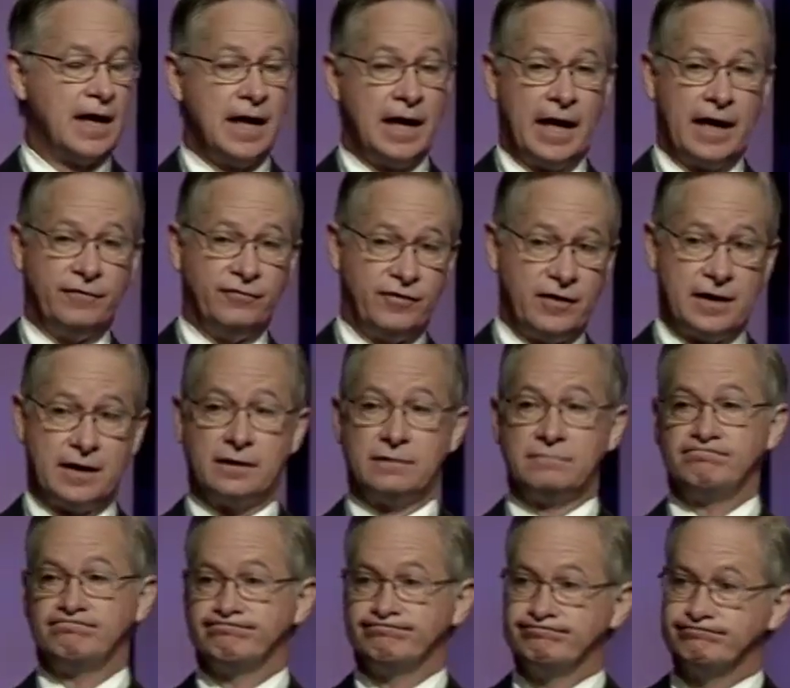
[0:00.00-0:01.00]
And then
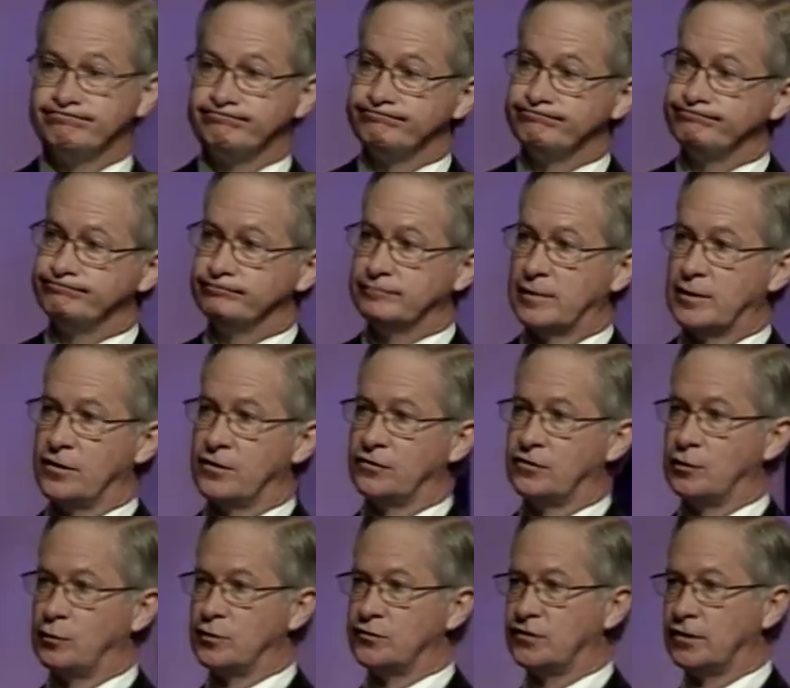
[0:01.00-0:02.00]

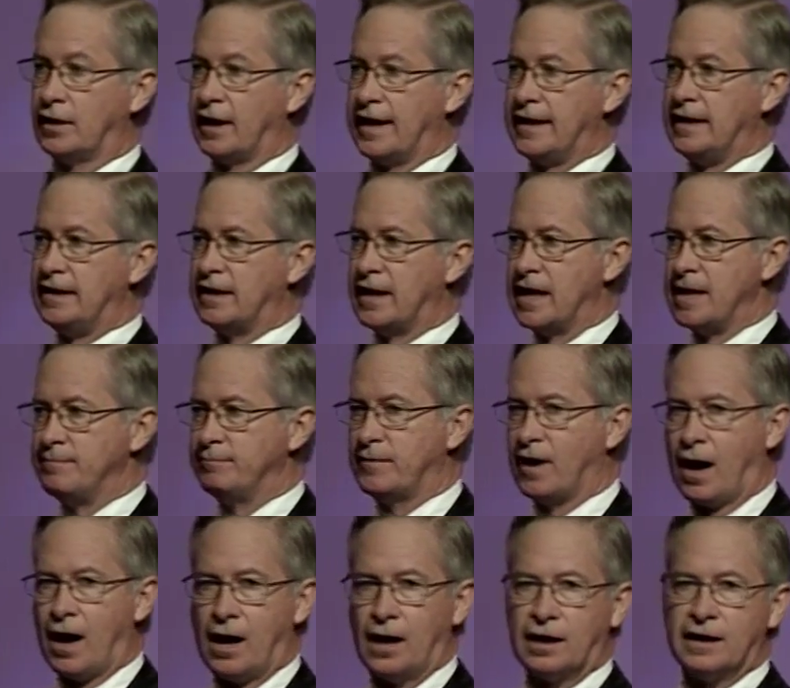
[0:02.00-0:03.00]
there was a lady named
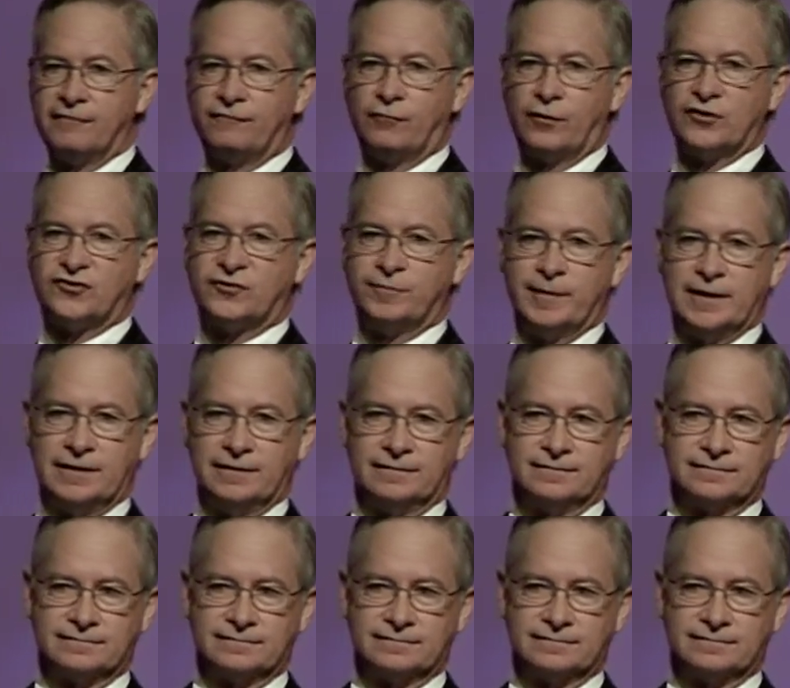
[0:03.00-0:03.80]
Olive Richmond.